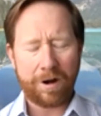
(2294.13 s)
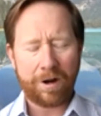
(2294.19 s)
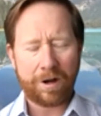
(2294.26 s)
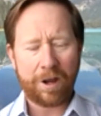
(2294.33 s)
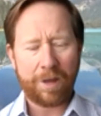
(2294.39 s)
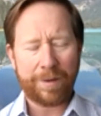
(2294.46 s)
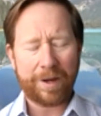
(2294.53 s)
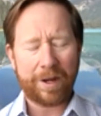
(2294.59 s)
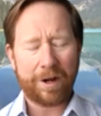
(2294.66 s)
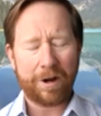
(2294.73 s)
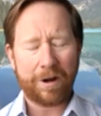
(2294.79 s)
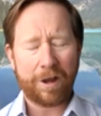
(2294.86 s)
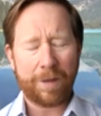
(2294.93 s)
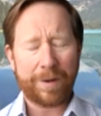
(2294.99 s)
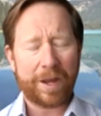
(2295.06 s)

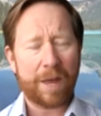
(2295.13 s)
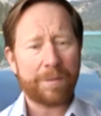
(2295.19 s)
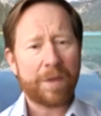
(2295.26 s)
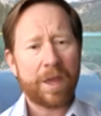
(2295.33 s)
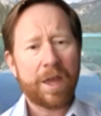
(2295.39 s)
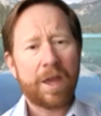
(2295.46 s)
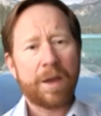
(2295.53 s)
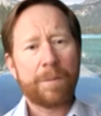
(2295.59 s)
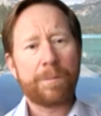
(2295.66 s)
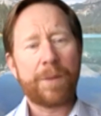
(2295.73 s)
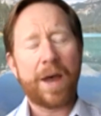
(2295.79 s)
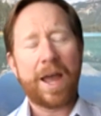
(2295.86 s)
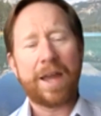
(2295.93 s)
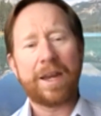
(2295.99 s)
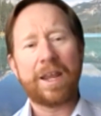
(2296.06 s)
coming up.
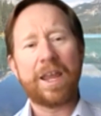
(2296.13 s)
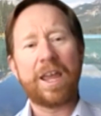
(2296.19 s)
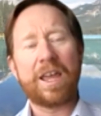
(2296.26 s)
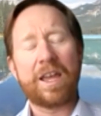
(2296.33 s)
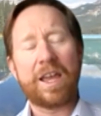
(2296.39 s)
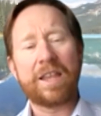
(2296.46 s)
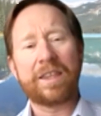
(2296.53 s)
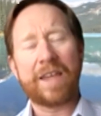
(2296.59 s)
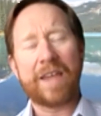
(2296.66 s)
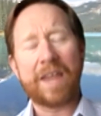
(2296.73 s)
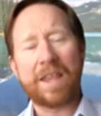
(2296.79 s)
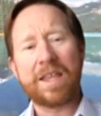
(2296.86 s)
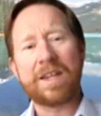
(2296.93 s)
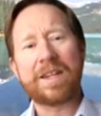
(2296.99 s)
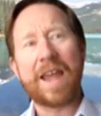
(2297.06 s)
But at the end
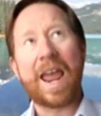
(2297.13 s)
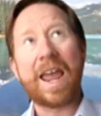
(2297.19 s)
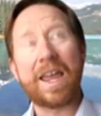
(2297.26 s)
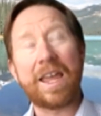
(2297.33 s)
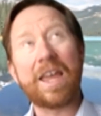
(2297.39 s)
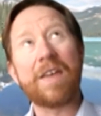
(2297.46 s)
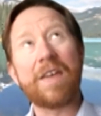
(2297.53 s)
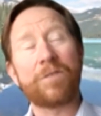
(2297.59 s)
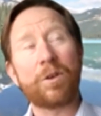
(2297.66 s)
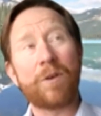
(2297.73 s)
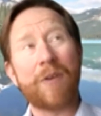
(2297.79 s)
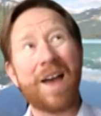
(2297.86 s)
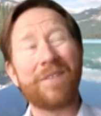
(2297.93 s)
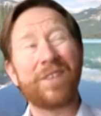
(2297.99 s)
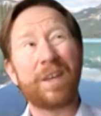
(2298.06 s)
of the day, if you
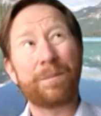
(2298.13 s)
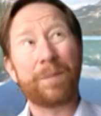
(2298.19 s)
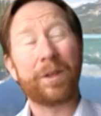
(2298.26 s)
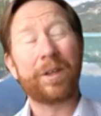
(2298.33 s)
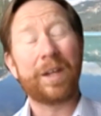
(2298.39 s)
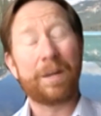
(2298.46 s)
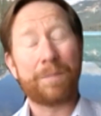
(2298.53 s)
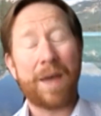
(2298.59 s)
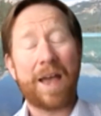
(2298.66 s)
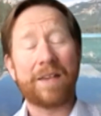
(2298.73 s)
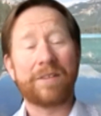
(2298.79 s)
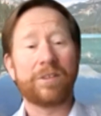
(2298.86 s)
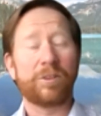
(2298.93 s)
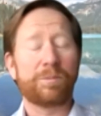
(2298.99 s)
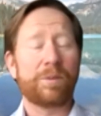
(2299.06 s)
have the ability to
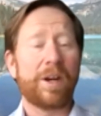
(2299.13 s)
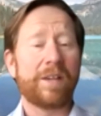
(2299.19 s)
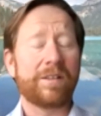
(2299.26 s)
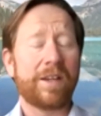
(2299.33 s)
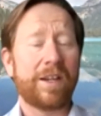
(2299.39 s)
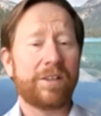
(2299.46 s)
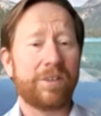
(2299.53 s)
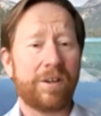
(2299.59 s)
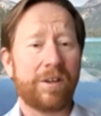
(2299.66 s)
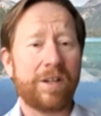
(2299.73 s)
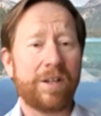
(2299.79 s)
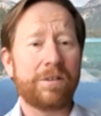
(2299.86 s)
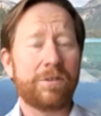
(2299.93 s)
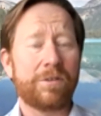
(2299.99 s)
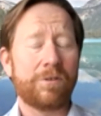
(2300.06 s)
pass those price hikes
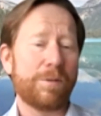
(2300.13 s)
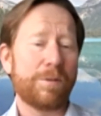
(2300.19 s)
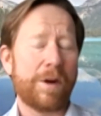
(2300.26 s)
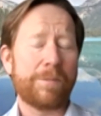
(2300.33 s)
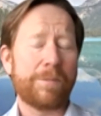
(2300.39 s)
on through